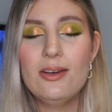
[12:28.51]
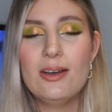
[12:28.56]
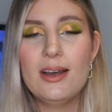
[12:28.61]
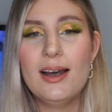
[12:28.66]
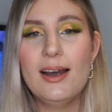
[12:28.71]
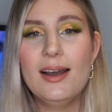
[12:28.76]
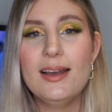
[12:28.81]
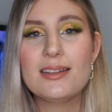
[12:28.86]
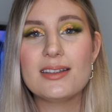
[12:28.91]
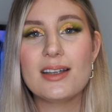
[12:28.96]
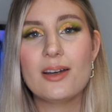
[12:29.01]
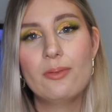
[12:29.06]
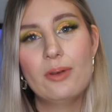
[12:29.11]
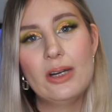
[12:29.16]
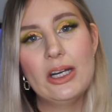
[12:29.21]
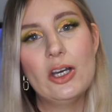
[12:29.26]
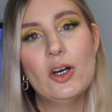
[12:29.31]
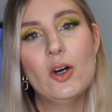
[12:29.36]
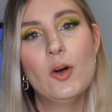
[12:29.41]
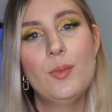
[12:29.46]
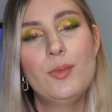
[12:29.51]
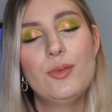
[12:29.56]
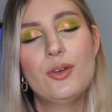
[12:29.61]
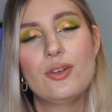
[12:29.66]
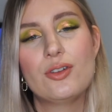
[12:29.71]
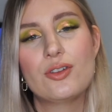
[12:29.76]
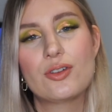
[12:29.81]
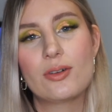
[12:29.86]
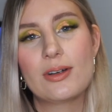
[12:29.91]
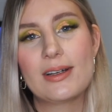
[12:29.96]
you guys. I really hope
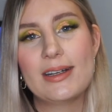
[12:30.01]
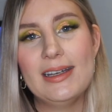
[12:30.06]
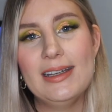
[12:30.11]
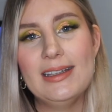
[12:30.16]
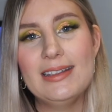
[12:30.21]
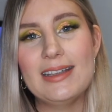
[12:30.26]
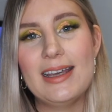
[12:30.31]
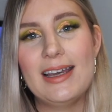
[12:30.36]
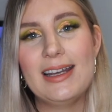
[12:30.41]
you enjoyed it.